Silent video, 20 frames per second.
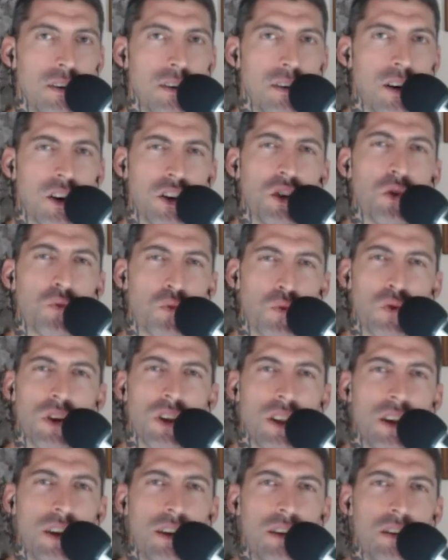Are you
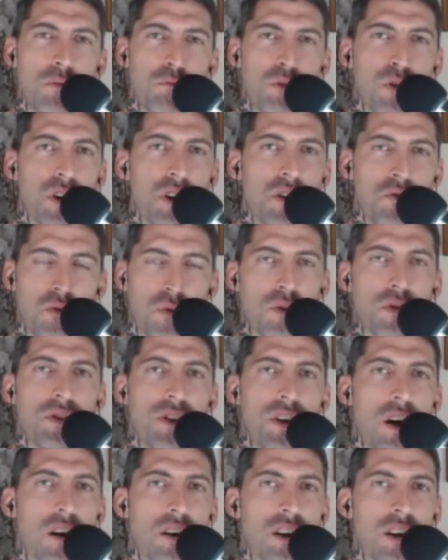really putting forth
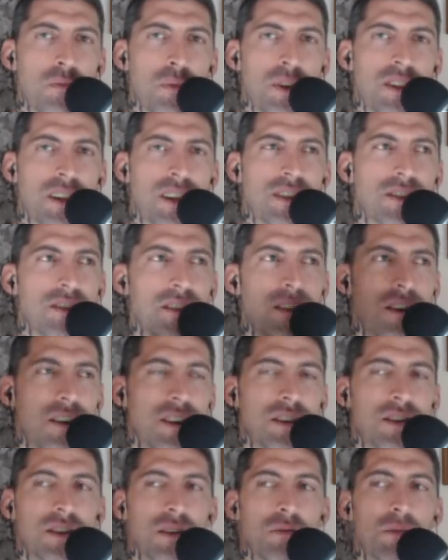the argument that as long
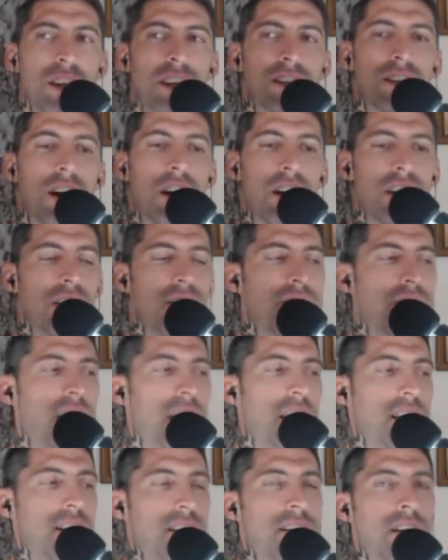as somebody's not
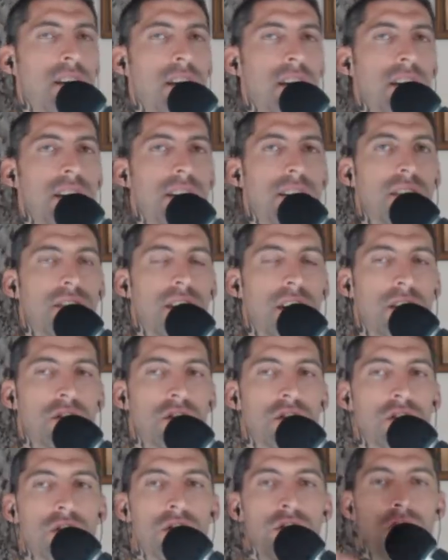invited into their
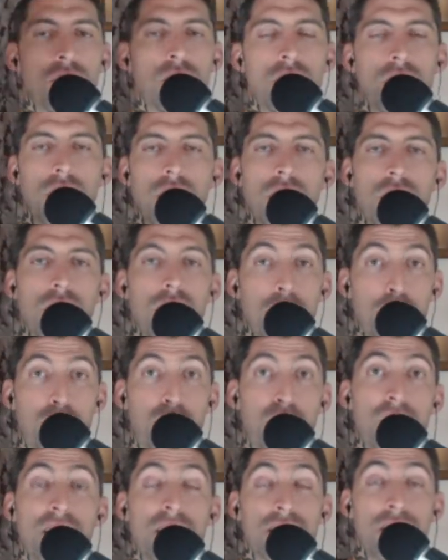church, you can go
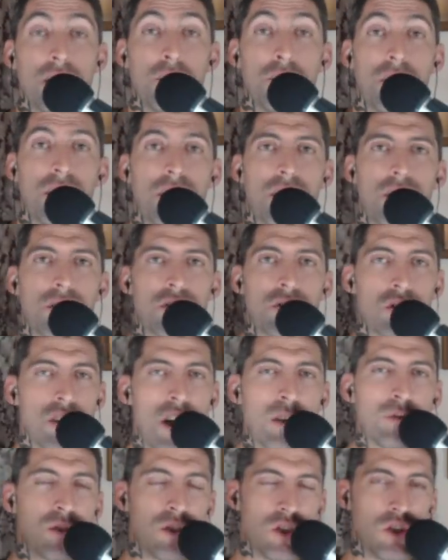embrace them in another church?
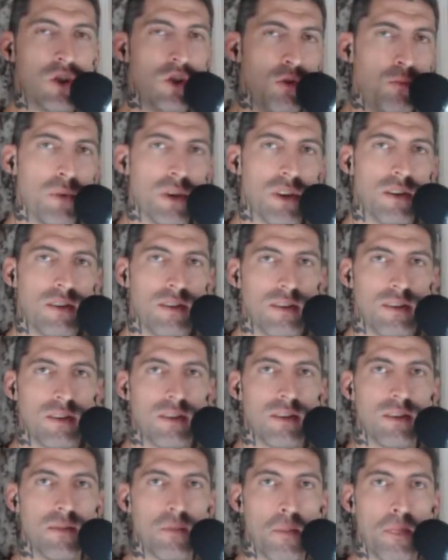How stupid.
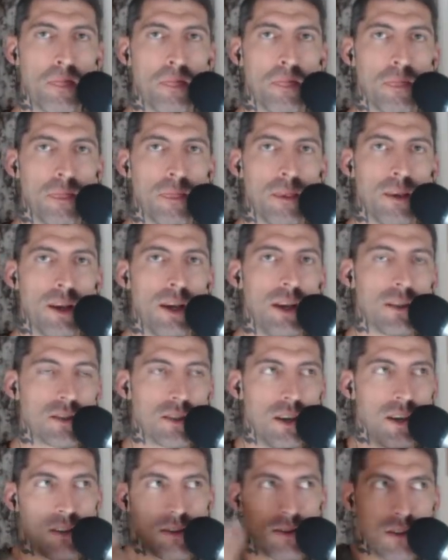It's
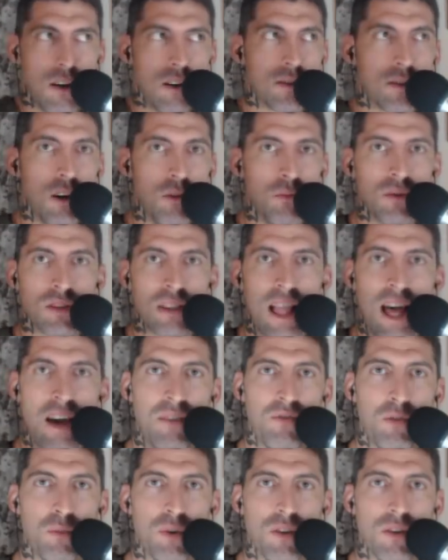almost
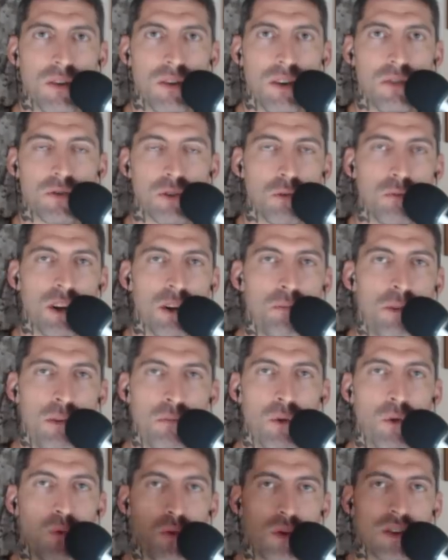laughable if so many
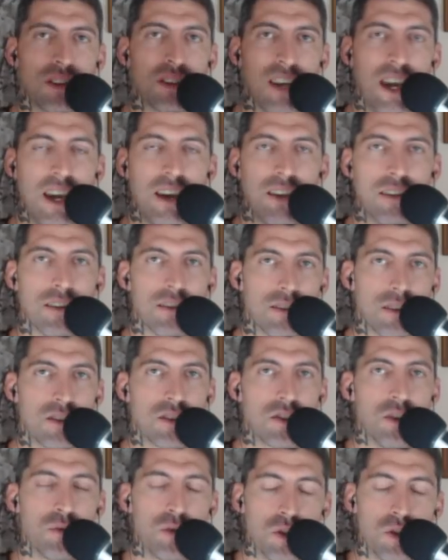people weren't saying this. It's
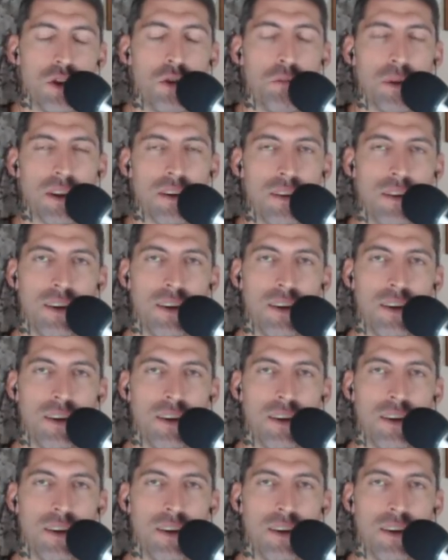so stupid.